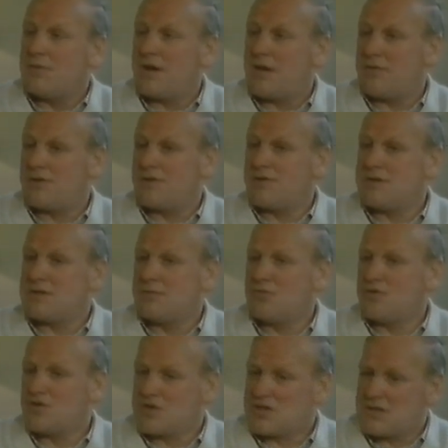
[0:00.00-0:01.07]
perhaps there is a
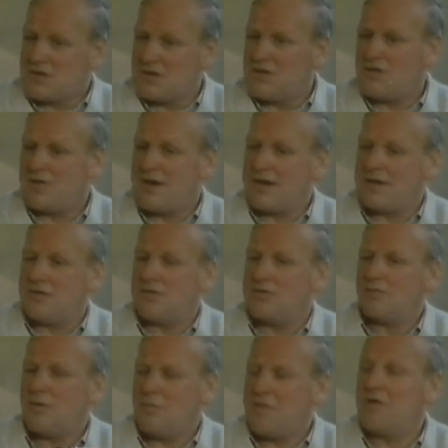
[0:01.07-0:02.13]
more sterner
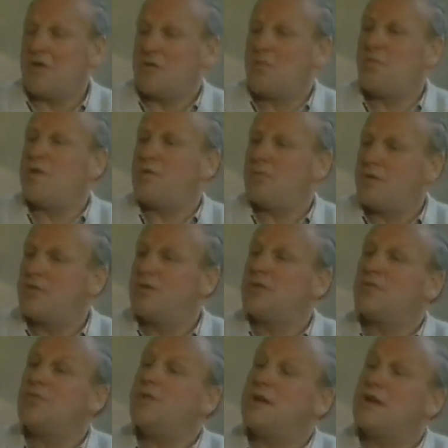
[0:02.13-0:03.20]
attitude, well, we've got to win, we've
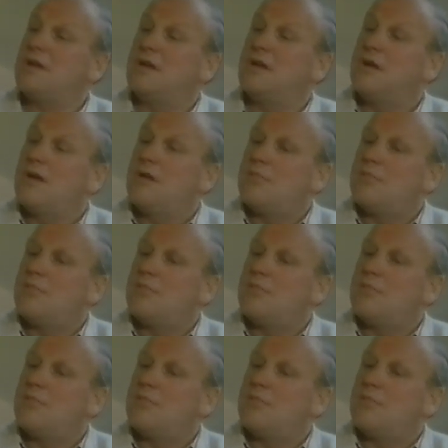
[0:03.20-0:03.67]
got to win.